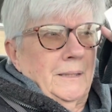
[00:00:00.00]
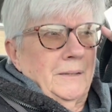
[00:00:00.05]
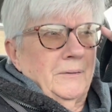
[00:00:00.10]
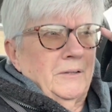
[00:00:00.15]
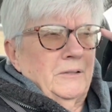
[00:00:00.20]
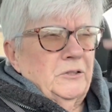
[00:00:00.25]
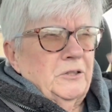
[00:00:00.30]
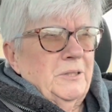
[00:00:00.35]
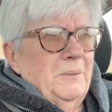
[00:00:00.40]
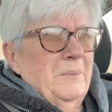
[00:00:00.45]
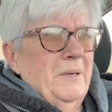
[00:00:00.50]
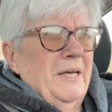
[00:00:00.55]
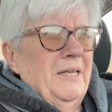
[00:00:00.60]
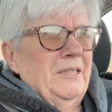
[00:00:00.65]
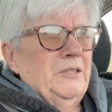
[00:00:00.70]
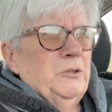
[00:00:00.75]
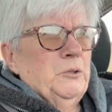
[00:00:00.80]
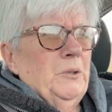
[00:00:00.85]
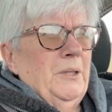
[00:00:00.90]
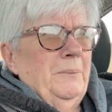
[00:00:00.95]
there's some kind
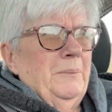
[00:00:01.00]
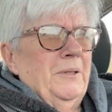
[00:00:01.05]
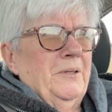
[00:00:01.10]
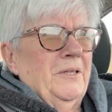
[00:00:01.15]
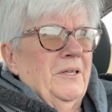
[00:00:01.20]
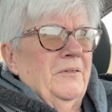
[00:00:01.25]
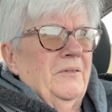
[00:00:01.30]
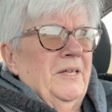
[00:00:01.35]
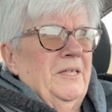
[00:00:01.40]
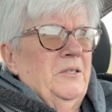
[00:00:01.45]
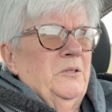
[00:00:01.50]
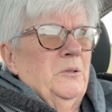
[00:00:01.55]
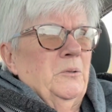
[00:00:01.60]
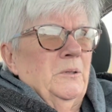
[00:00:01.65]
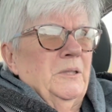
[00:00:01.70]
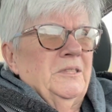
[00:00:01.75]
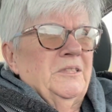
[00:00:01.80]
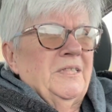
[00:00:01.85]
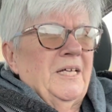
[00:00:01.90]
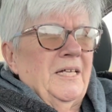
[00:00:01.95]
of treatment that they do
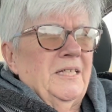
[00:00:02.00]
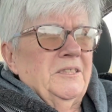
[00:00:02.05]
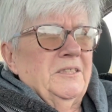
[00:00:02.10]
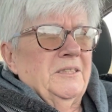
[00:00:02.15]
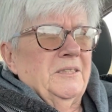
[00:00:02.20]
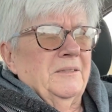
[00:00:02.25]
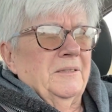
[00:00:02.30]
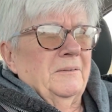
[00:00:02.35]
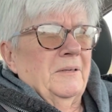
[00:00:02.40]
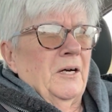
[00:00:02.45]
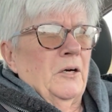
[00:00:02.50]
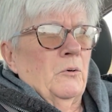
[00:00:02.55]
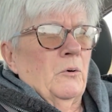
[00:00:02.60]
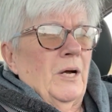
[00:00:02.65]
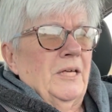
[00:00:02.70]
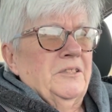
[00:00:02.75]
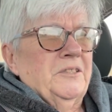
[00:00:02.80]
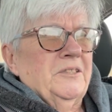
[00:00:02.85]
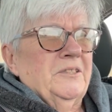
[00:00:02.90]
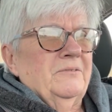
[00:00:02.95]
that's not as
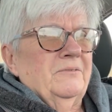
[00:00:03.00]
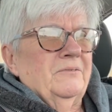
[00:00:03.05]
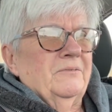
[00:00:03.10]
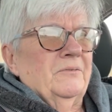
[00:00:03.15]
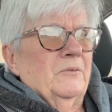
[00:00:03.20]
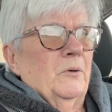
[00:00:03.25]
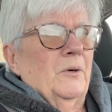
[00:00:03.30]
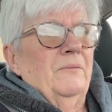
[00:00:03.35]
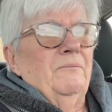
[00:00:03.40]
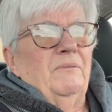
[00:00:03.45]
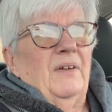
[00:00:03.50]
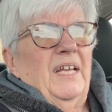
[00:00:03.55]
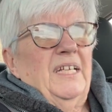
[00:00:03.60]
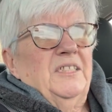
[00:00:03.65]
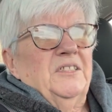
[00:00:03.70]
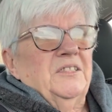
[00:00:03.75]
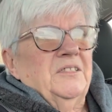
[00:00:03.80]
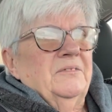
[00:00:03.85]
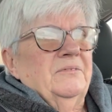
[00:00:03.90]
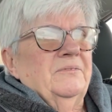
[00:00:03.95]
aggressive or
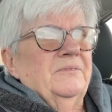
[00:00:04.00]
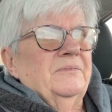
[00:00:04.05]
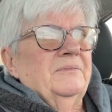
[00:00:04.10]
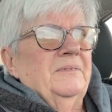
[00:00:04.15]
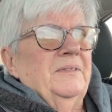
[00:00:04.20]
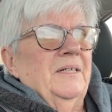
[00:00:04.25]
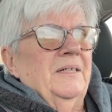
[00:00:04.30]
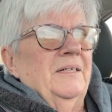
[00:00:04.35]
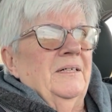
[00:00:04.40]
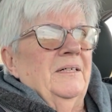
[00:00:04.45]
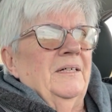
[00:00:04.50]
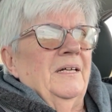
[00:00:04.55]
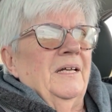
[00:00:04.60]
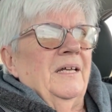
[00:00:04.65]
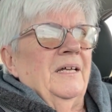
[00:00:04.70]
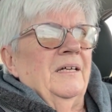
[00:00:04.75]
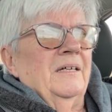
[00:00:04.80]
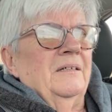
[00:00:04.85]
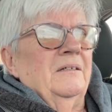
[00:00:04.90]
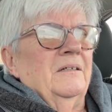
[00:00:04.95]
invasive.
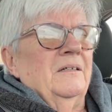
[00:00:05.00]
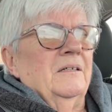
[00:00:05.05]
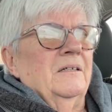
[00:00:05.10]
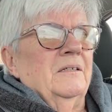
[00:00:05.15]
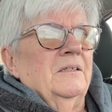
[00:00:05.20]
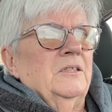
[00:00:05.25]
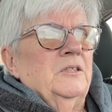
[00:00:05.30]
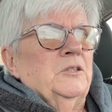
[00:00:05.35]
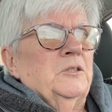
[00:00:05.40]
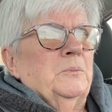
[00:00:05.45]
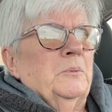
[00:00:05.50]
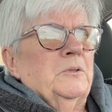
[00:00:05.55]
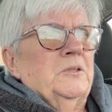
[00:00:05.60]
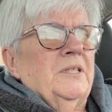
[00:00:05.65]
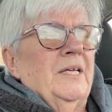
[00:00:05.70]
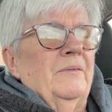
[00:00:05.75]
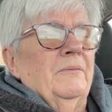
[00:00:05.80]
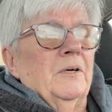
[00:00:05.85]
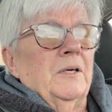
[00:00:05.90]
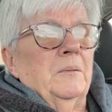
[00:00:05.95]
And you're supposed
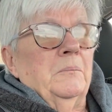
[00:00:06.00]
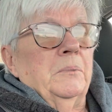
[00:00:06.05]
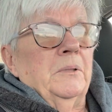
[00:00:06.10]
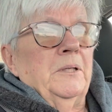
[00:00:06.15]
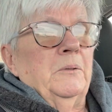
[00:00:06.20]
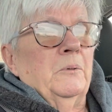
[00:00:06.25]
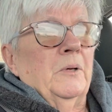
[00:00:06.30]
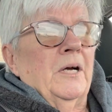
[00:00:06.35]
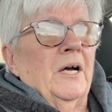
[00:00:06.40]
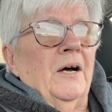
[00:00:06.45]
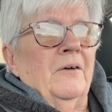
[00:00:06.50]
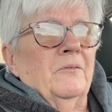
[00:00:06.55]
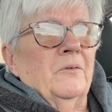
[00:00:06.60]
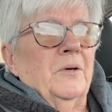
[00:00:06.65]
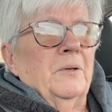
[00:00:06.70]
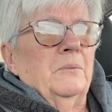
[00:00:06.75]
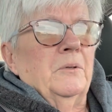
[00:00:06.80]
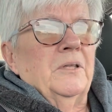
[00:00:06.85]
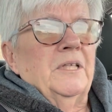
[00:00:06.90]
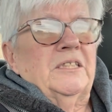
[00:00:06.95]
to have a complete
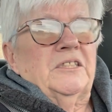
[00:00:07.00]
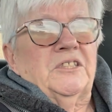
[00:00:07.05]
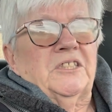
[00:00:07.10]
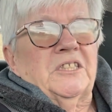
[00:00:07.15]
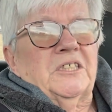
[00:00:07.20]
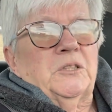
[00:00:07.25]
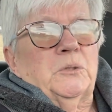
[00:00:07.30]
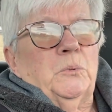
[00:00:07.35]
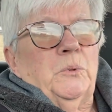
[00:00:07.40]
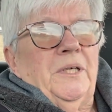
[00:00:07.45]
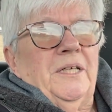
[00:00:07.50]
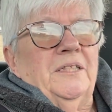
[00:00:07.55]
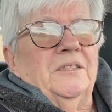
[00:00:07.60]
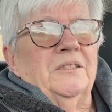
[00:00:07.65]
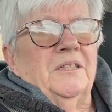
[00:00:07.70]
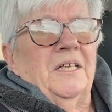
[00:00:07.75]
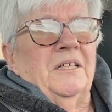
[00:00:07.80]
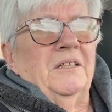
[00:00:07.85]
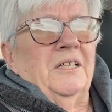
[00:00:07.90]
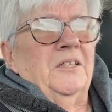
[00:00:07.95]
recovery within 6 weeks.
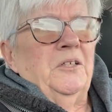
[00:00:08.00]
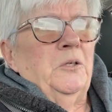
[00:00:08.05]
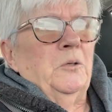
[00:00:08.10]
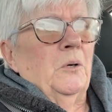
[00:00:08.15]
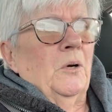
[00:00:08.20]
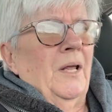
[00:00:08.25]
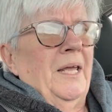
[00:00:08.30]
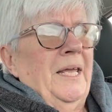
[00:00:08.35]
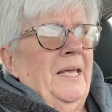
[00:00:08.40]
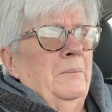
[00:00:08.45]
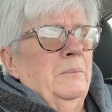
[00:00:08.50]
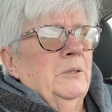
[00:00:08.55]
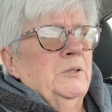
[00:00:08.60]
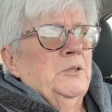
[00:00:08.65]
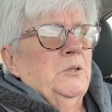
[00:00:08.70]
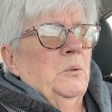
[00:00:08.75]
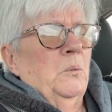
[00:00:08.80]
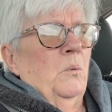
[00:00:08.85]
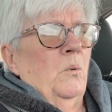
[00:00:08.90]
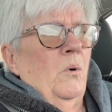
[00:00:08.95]
And that you're able
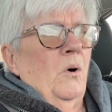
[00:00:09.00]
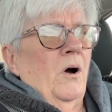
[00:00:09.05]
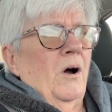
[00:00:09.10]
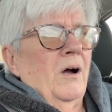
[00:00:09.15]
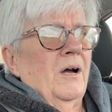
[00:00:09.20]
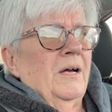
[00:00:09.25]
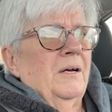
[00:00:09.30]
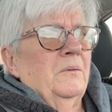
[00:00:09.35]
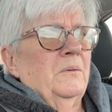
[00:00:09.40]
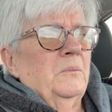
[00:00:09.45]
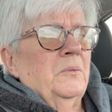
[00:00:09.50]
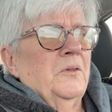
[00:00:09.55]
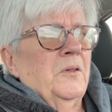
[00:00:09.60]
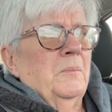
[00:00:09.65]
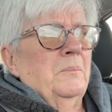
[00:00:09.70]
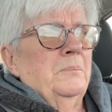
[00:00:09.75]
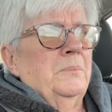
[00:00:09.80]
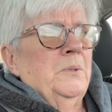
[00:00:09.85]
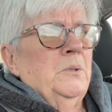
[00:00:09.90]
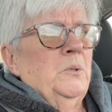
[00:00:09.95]
to walk with a
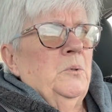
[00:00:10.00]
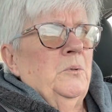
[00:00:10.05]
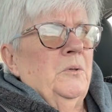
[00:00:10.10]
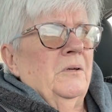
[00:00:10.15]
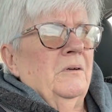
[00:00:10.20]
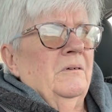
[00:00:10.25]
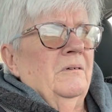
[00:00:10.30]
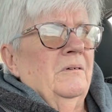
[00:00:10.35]
boot